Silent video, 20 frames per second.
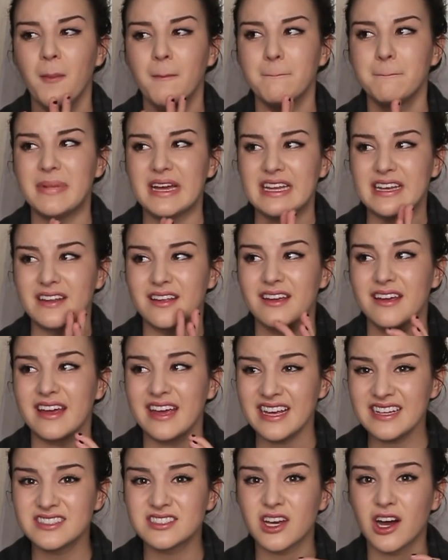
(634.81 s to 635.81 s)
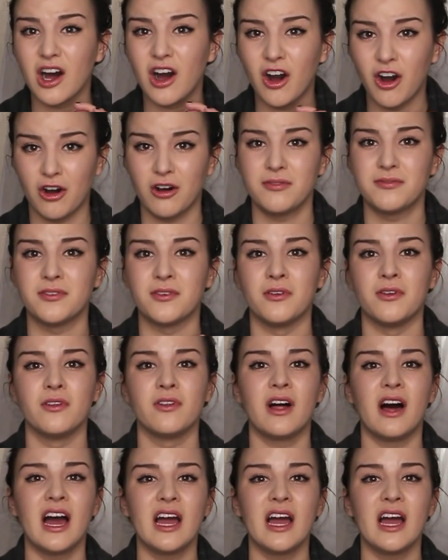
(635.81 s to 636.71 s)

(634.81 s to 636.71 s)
But it's awful.